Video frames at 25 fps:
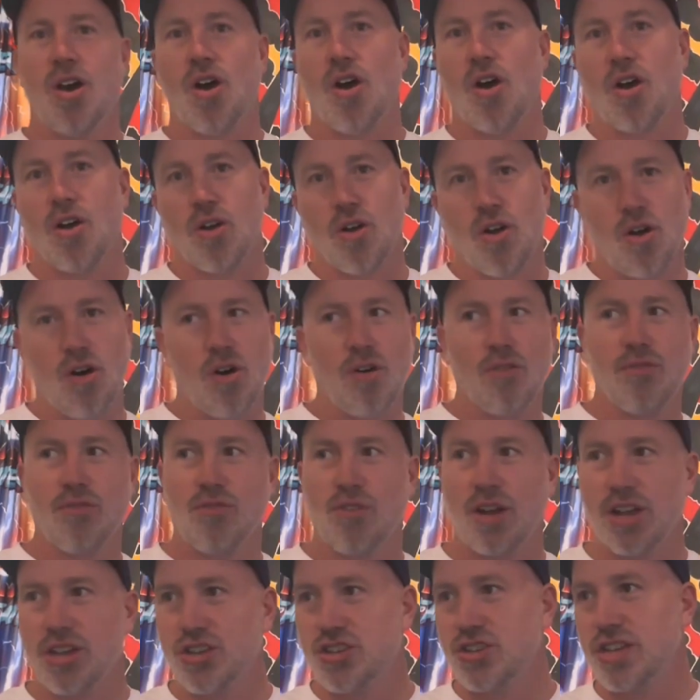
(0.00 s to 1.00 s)
are all
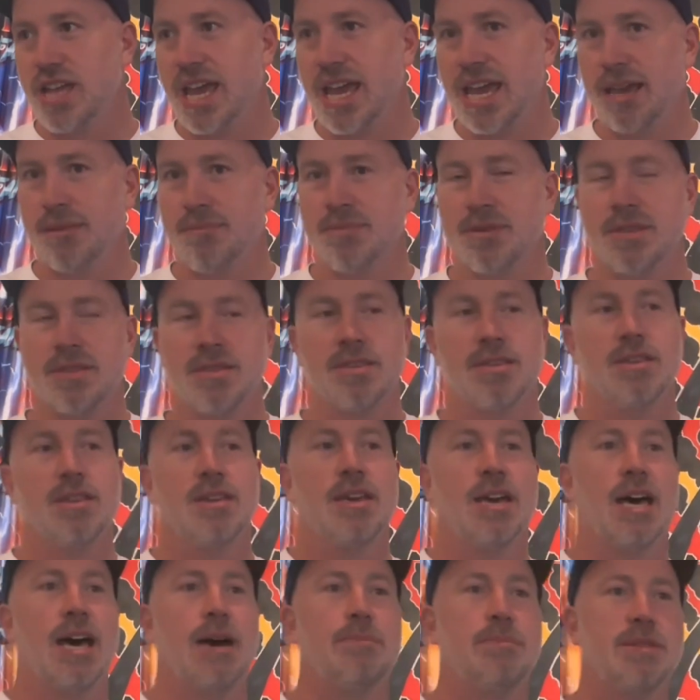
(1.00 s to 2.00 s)
French names,
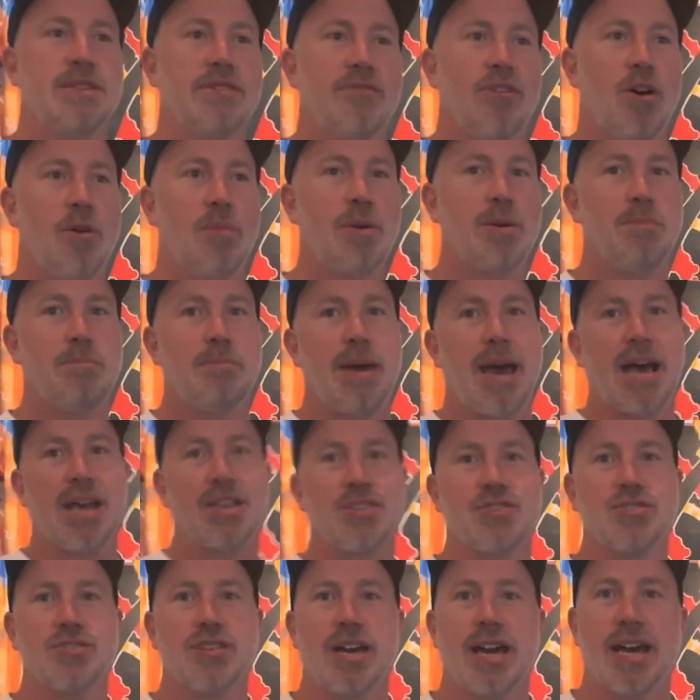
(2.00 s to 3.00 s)
uh, but they've all been
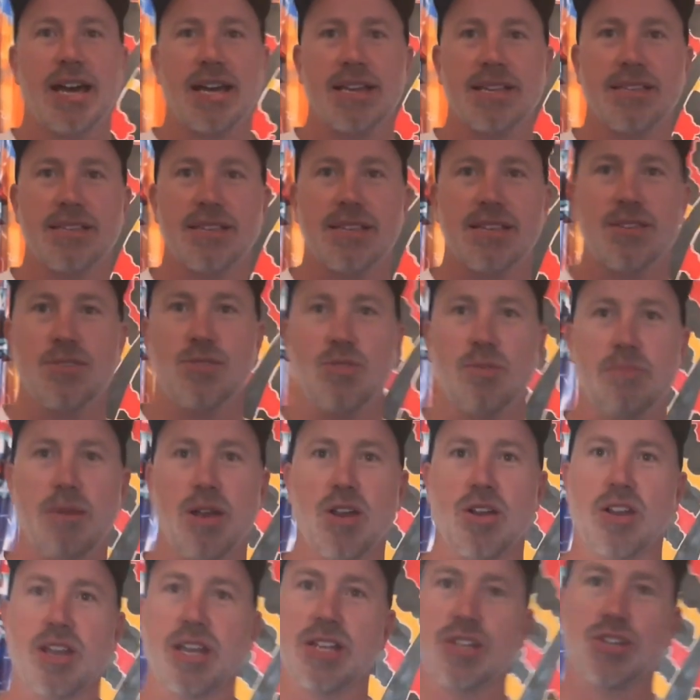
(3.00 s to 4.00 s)
bastardized to
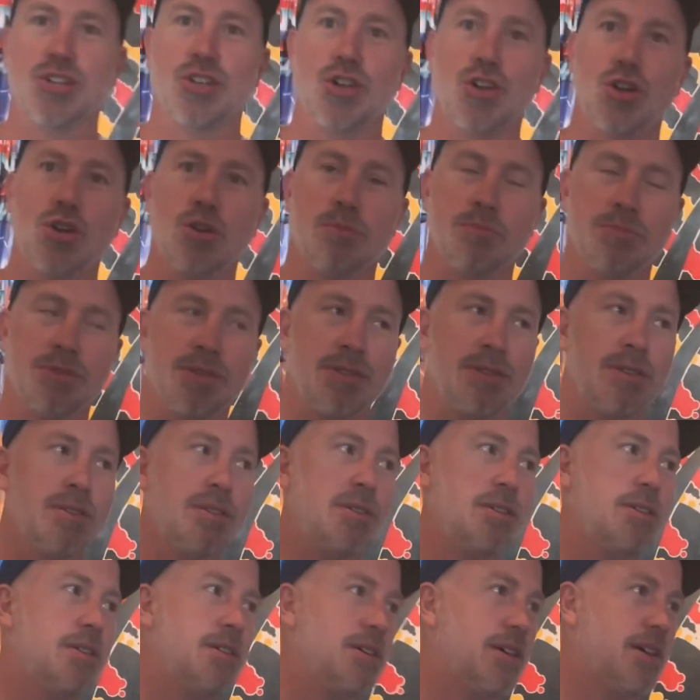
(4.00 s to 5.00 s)
American terms.
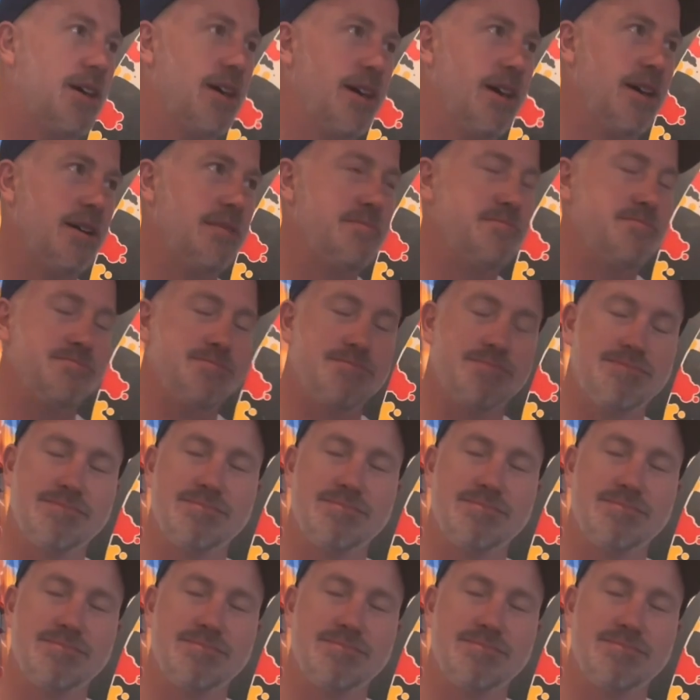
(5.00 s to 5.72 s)
Um,